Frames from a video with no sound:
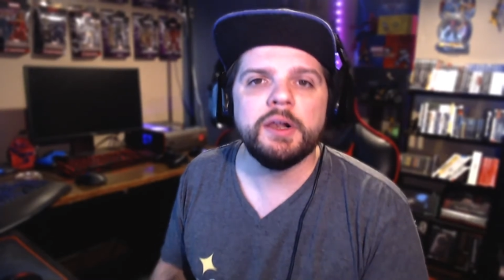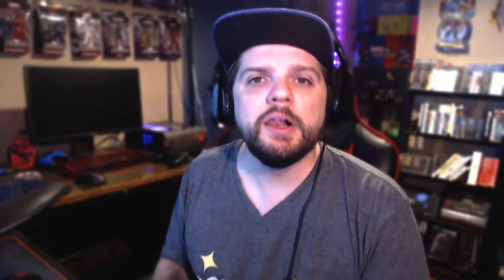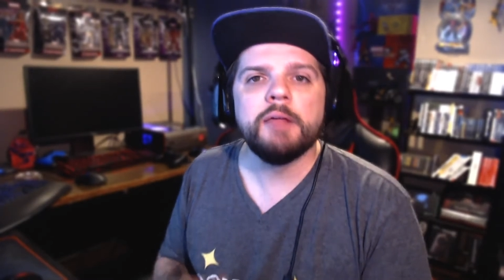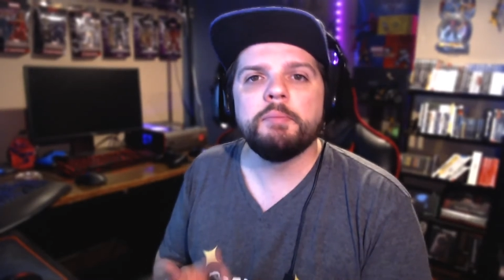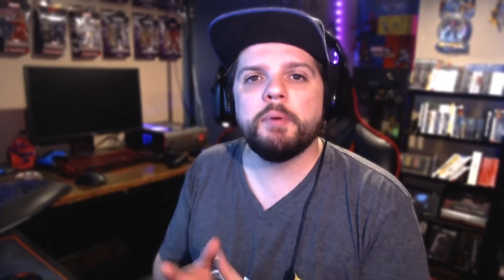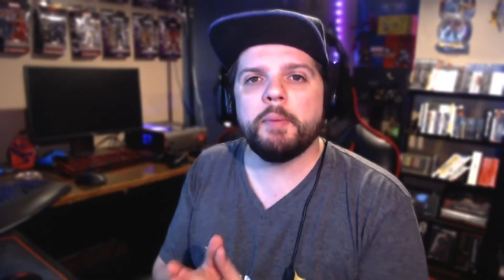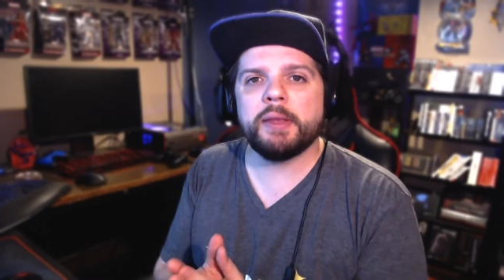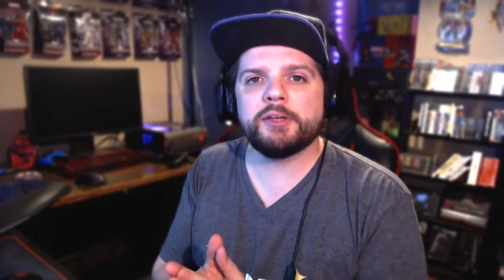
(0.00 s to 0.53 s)

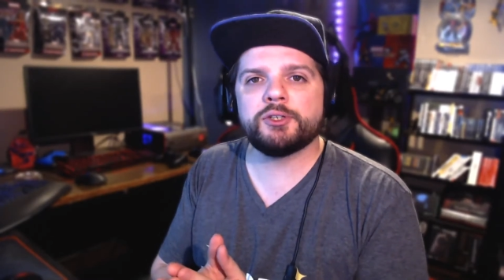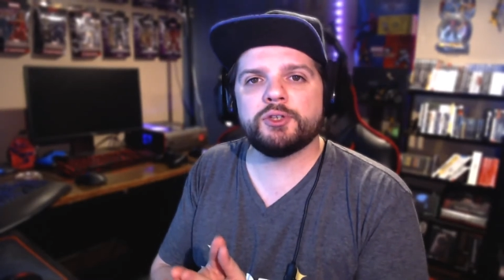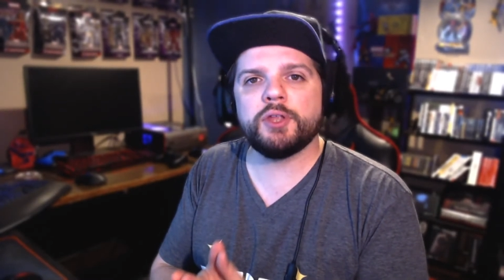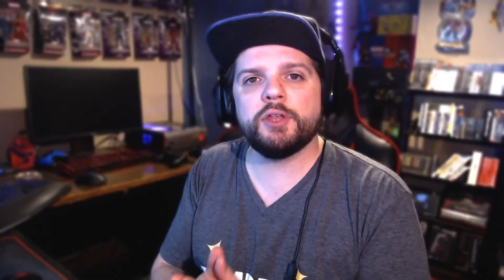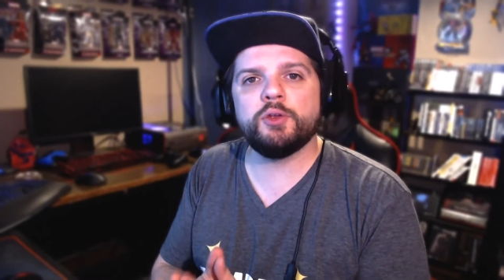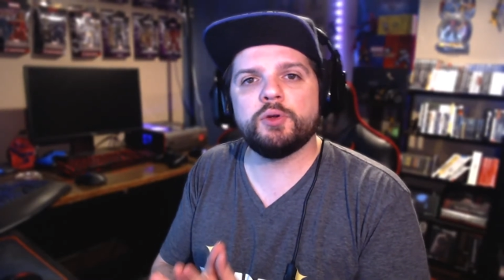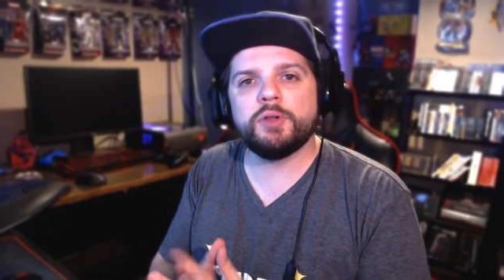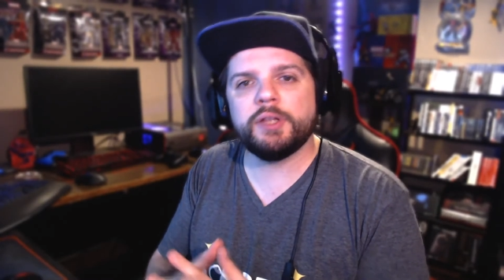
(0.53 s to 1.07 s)
but making sure that
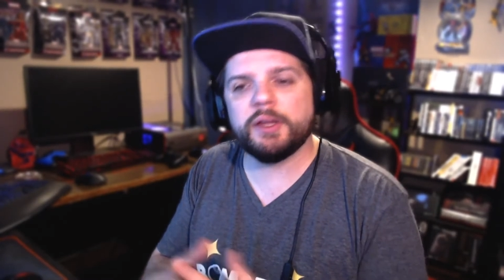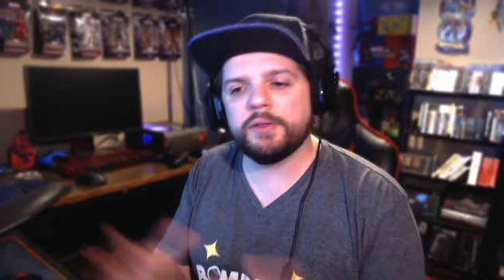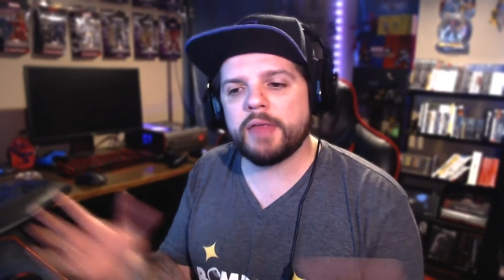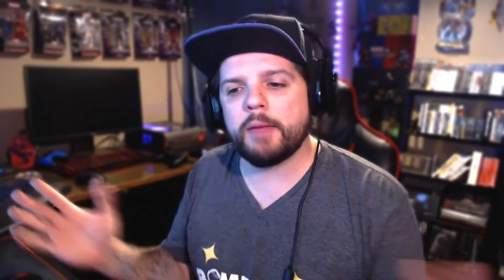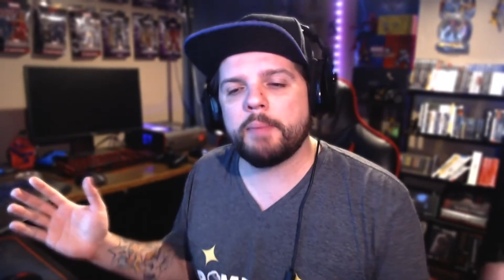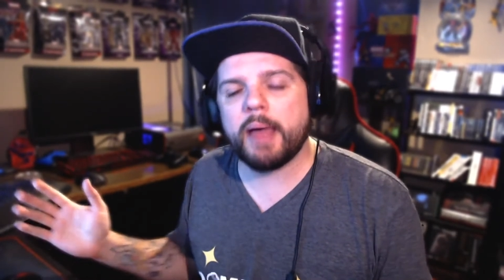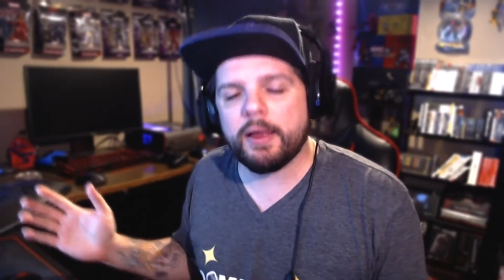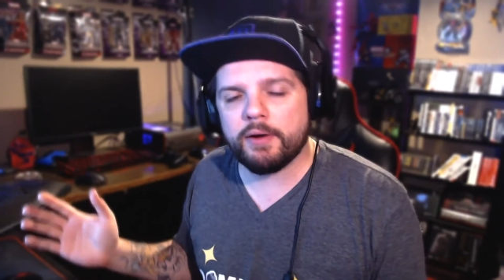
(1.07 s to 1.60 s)
you clear that
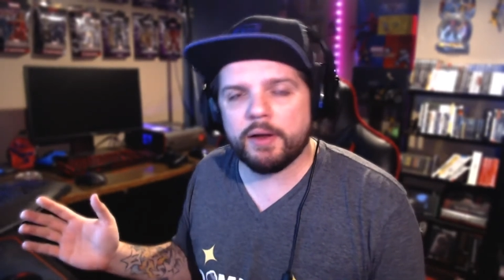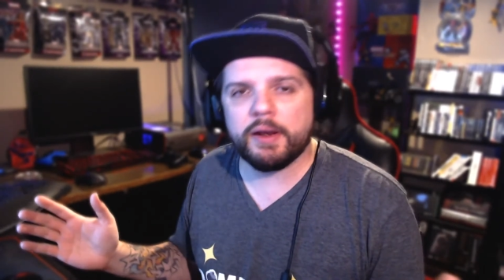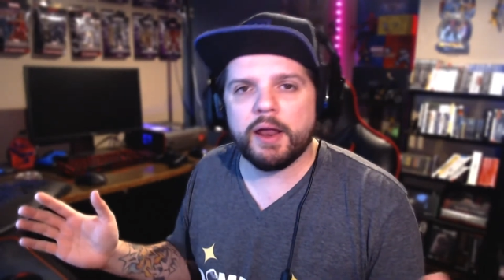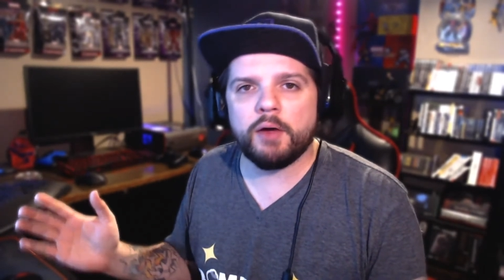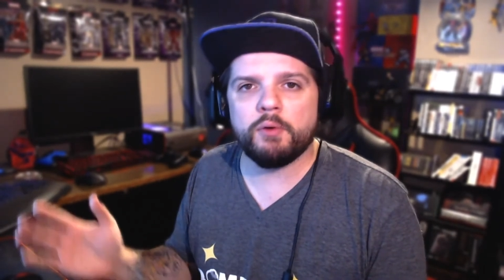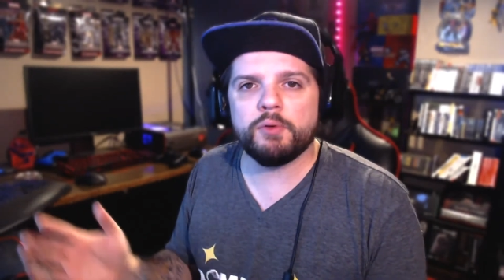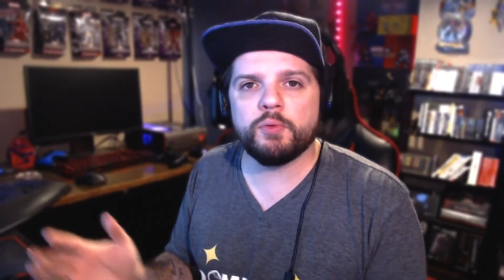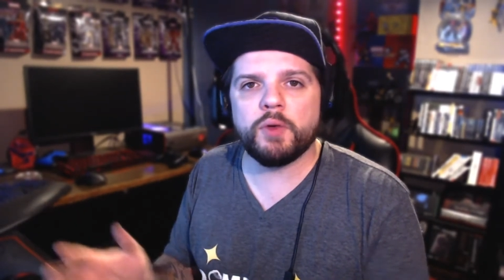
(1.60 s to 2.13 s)
background out
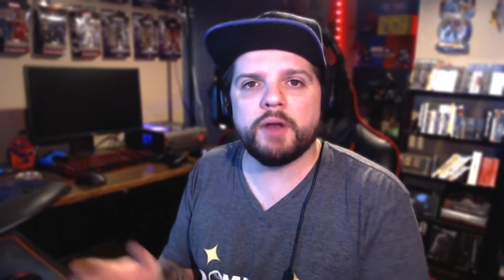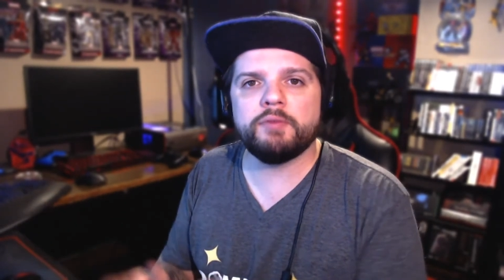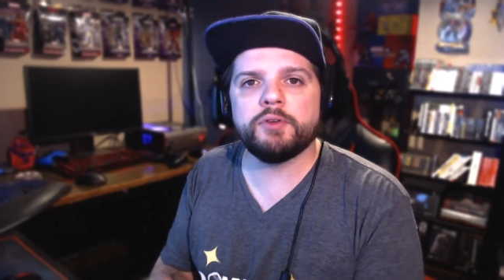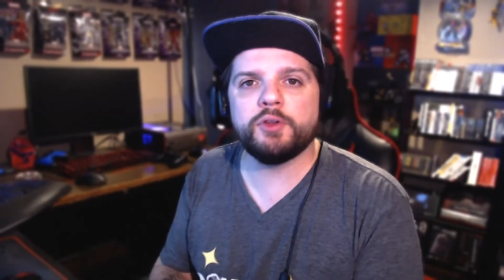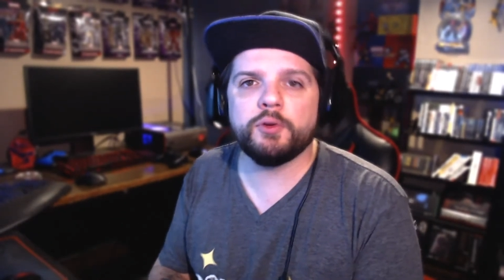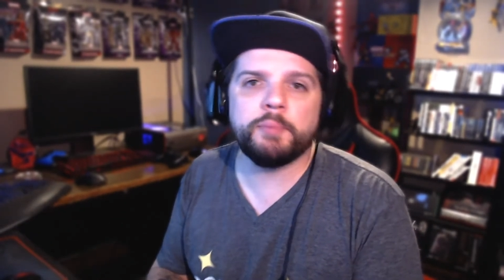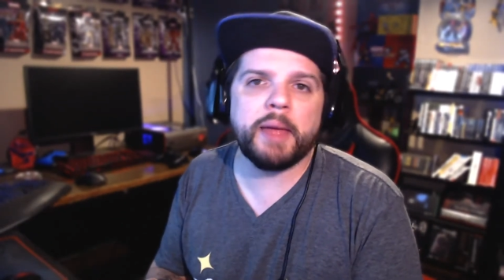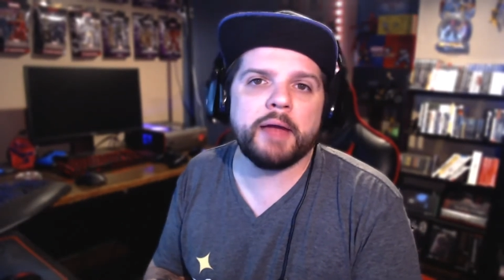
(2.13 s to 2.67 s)
with whatever
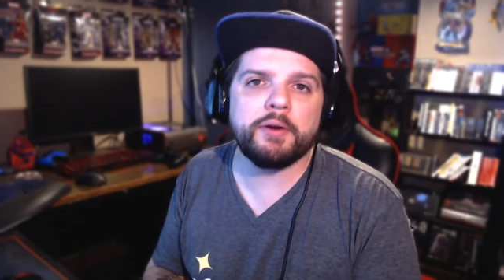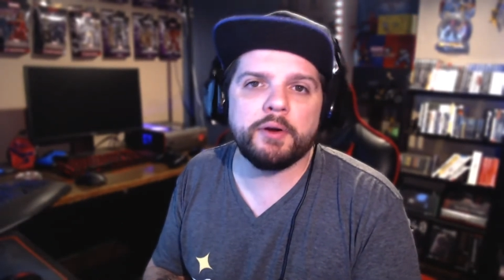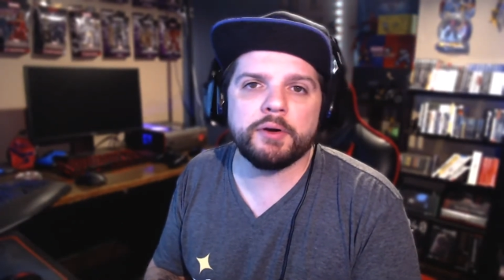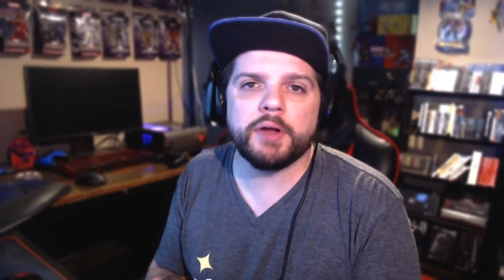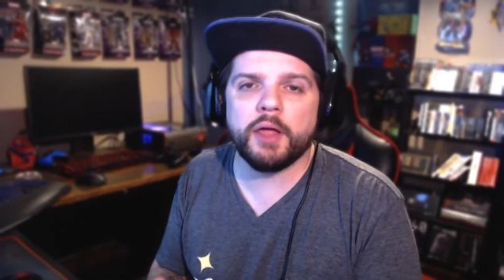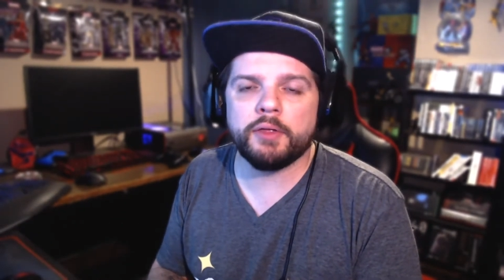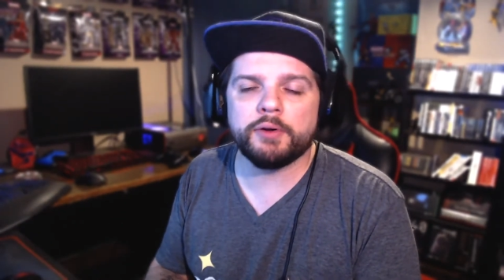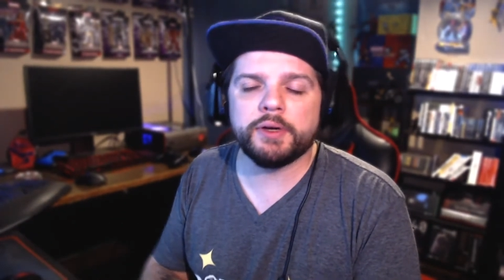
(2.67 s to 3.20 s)
your background
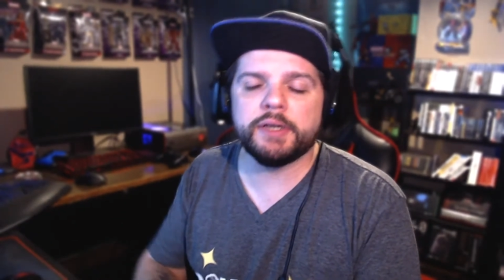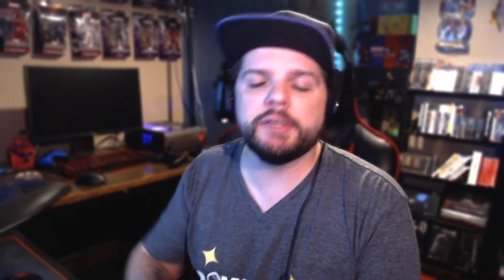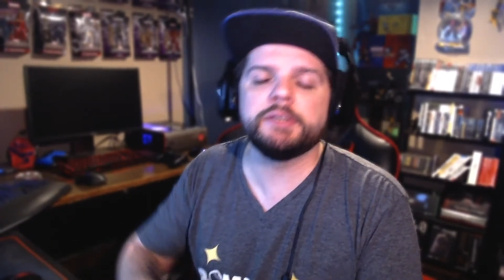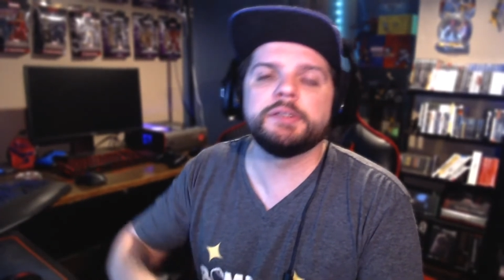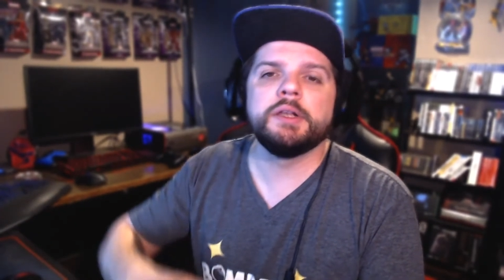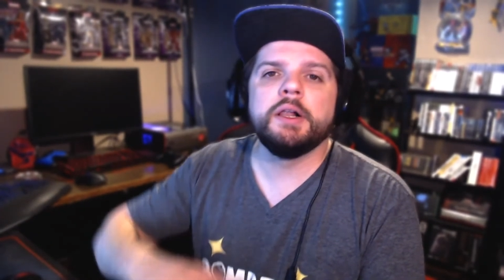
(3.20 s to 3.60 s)
color is.